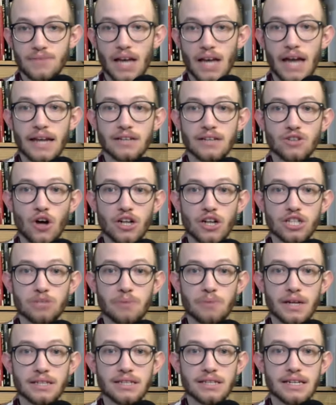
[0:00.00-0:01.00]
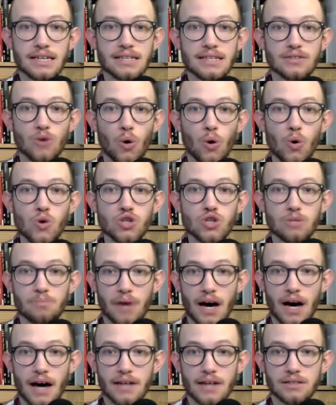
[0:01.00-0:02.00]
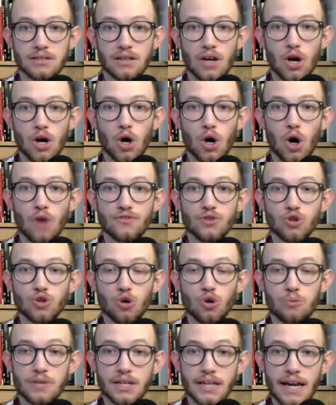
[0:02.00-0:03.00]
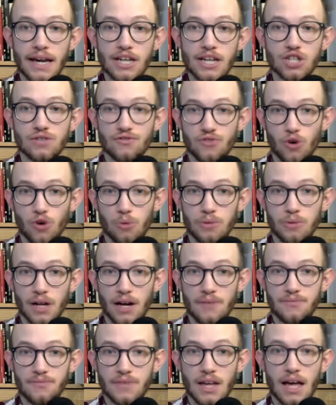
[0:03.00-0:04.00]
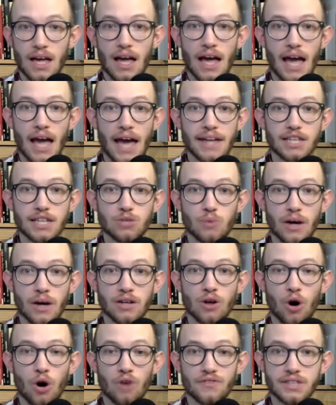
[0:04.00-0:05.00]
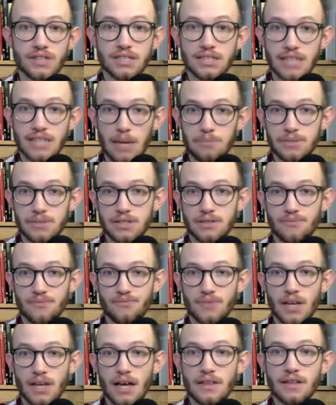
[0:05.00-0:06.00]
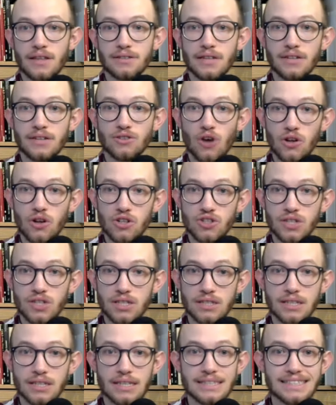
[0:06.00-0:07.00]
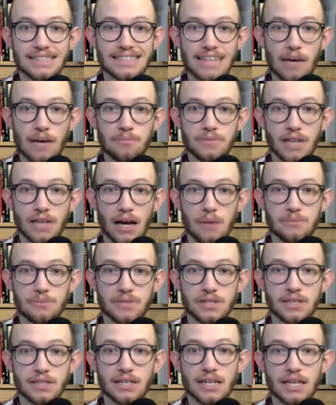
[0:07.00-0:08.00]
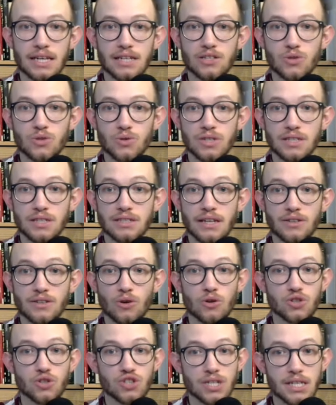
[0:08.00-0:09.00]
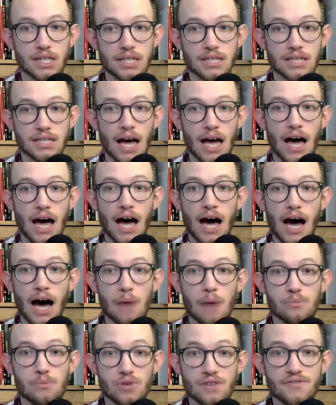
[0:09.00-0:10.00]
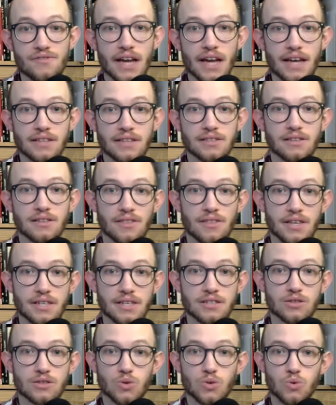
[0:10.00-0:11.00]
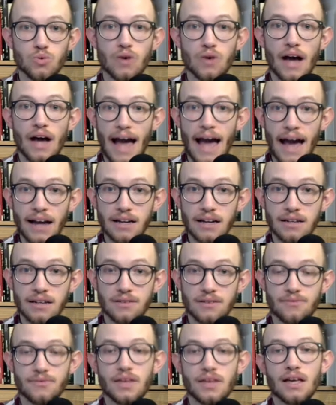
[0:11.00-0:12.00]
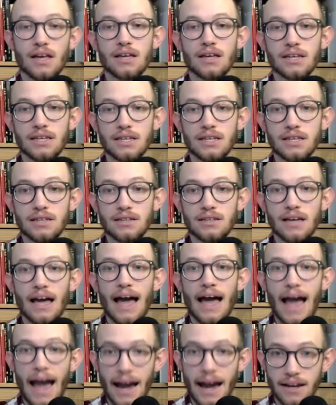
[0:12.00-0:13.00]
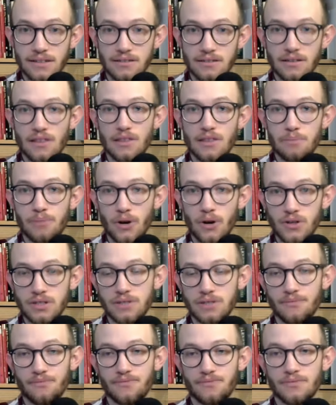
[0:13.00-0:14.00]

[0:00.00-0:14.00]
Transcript: An acknowledgement is also part of the communication formula and is one of its steps. The Scientologist sometimes, in using Scientologies, abbreviates this to A C, he, act, the person.